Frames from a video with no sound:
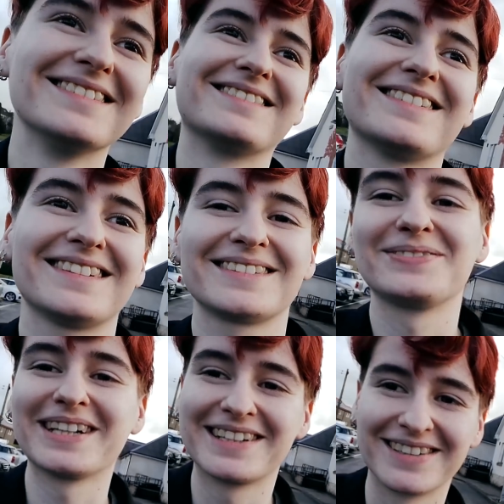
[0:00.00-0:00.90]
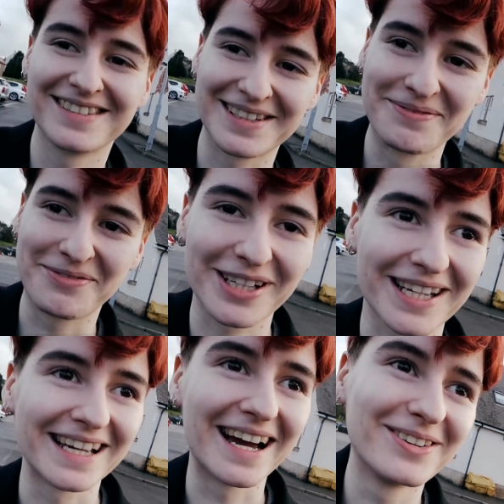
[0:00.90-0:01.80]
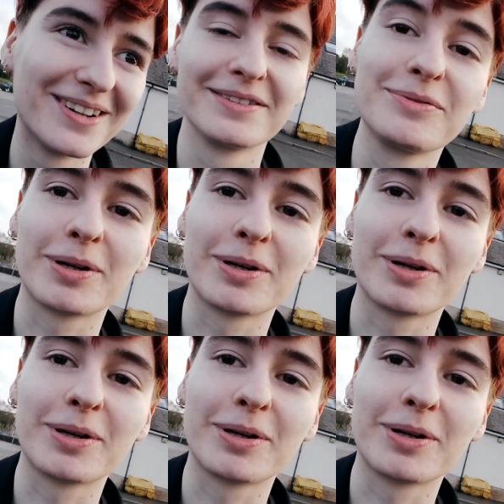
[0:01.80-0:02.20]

Oh my god, I'm freaking out. You probably